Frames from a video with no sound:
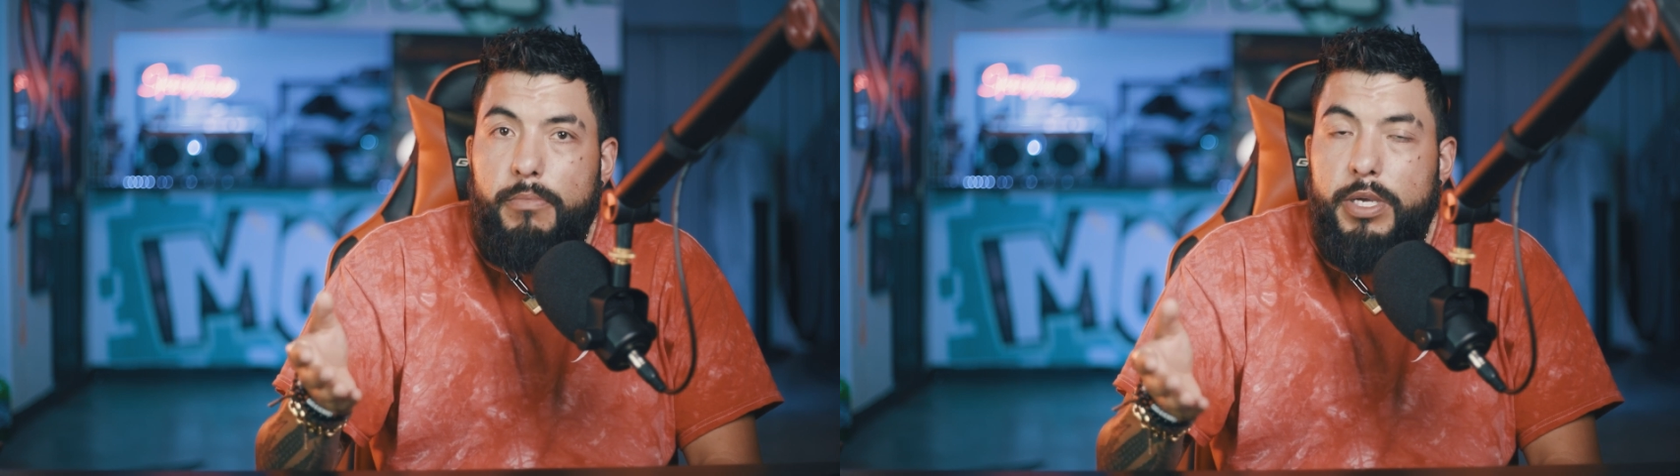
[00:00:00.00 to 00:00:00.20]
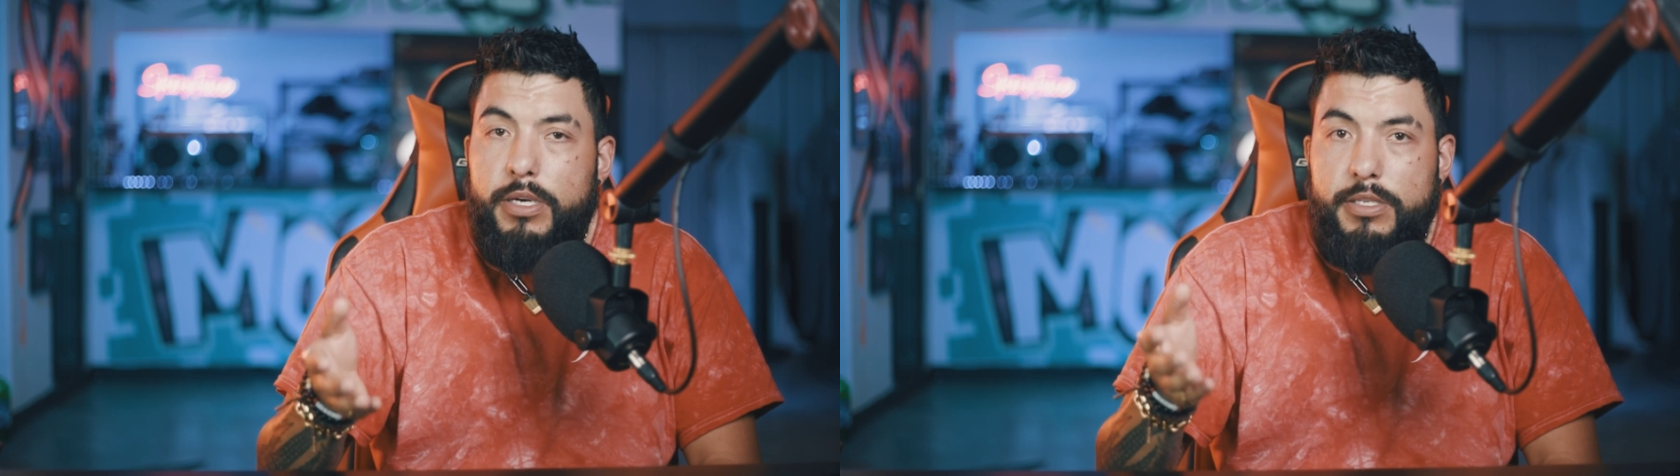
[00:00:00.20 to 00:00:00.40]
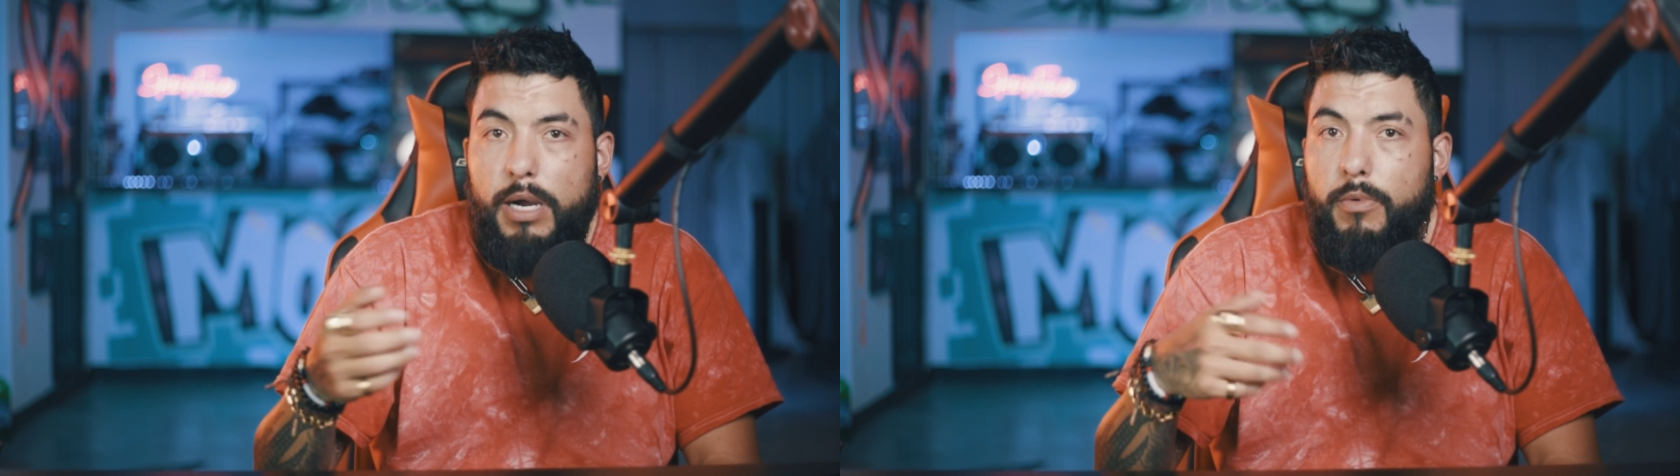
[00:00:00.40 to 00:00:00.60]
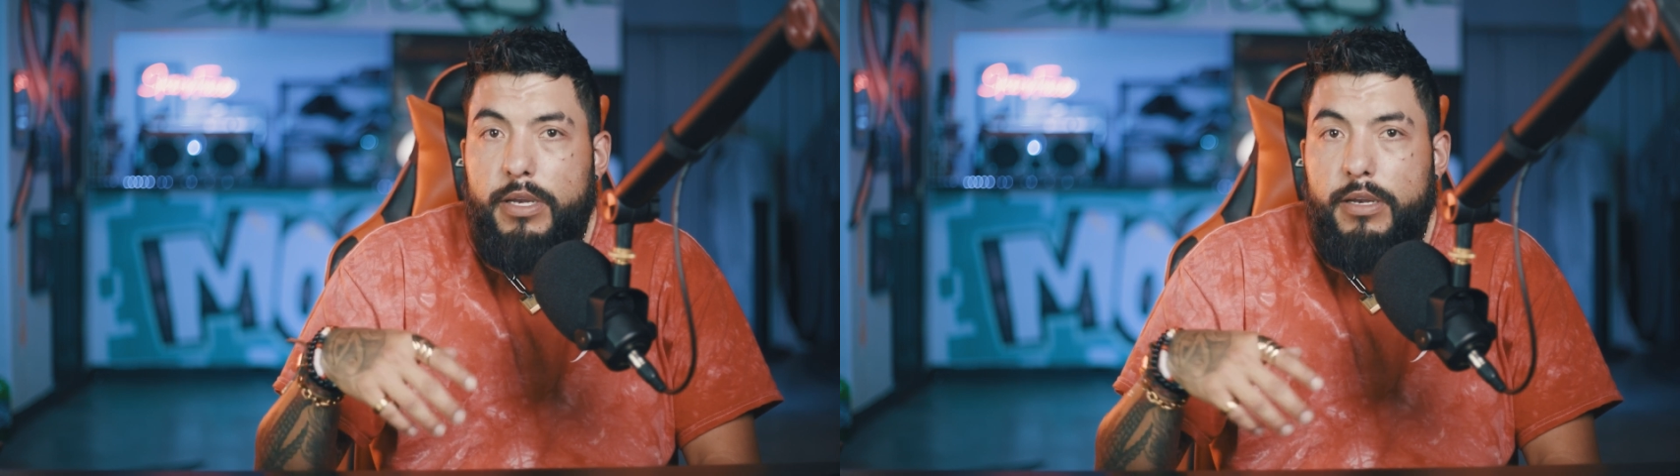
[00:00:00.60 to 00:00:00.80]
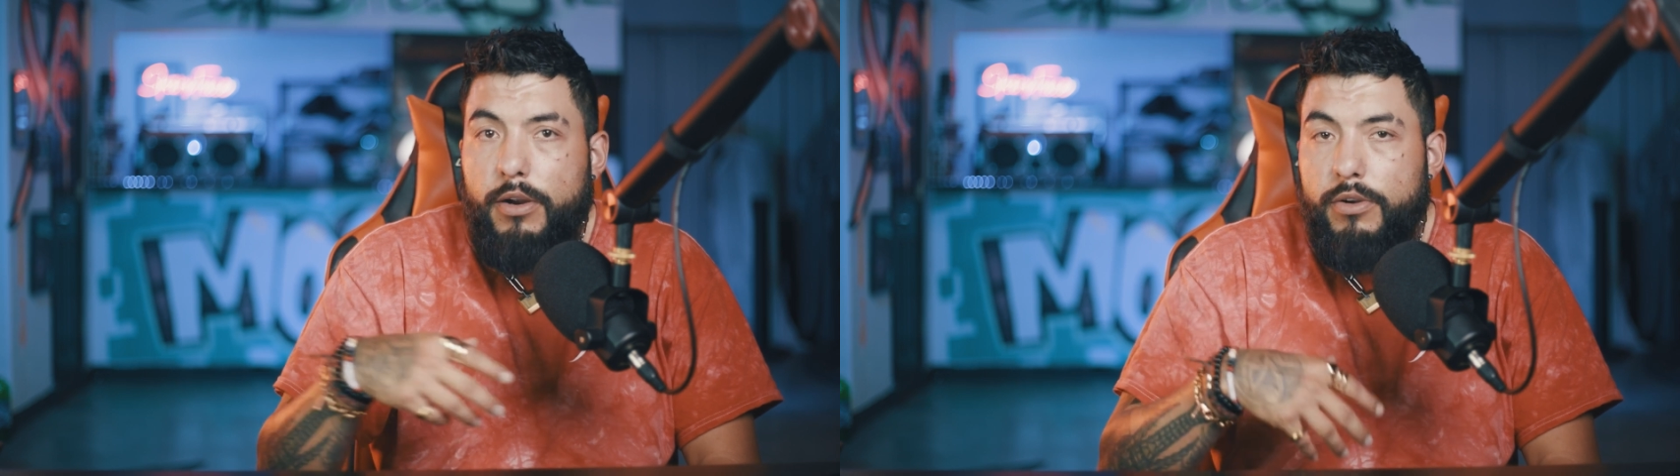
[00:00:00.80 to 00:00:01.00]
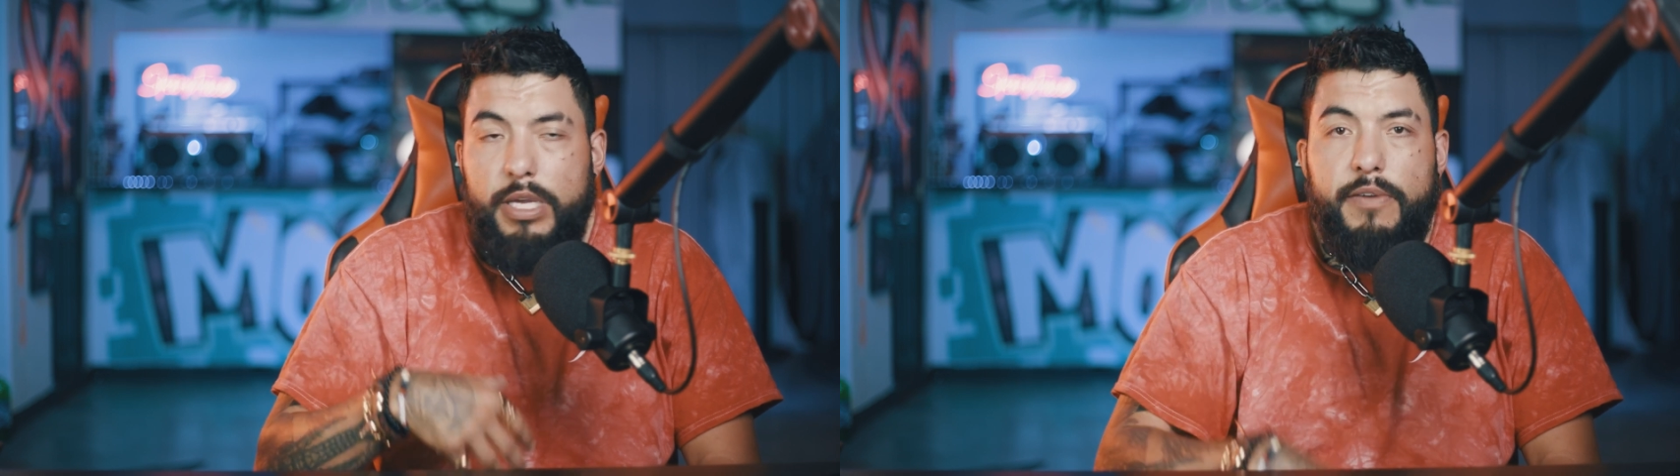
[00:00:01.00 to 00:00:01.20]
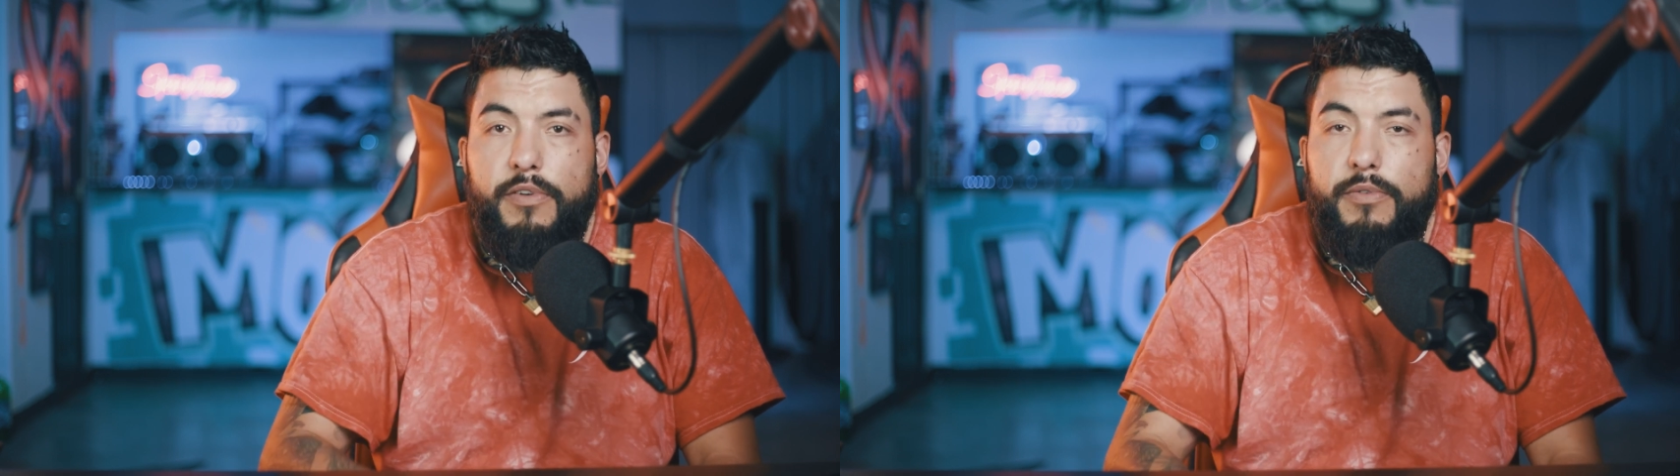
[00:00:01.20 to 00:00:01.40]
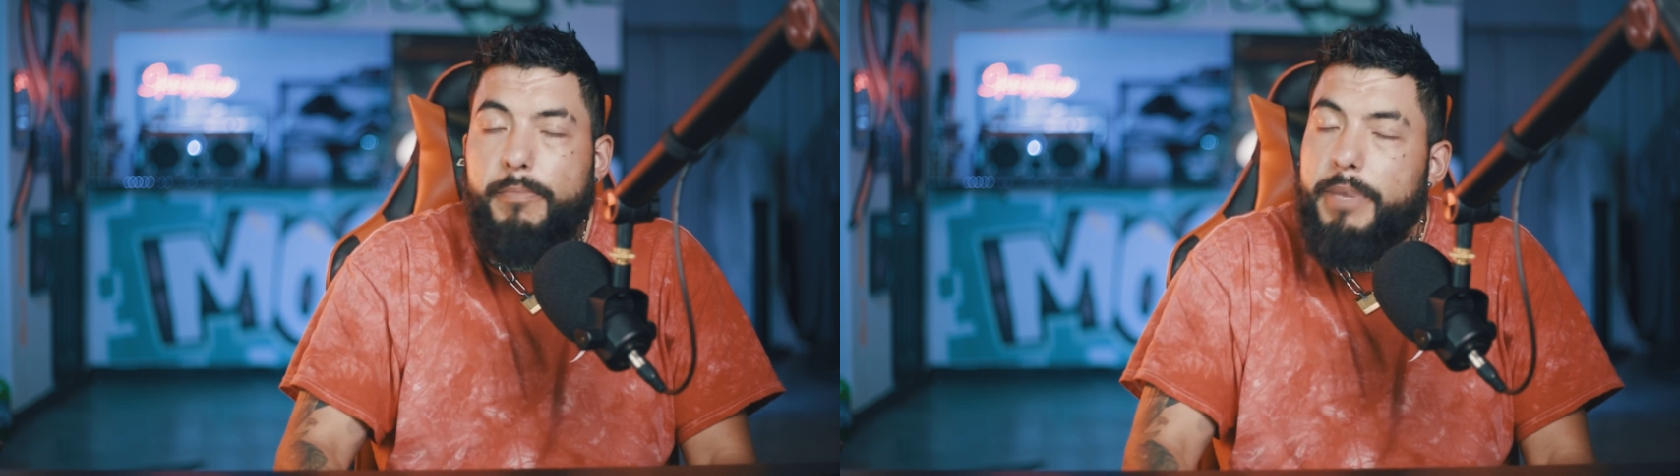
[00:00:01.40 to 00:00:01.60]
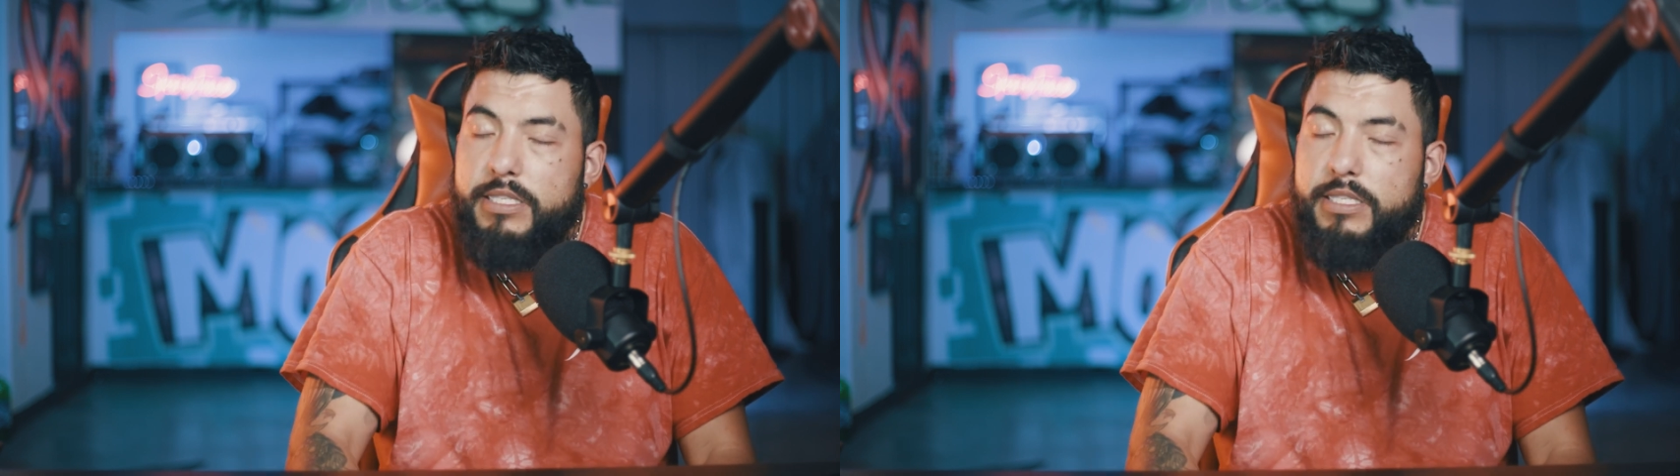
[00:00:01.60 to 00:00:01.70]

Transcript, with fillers: because I wanted her to give her the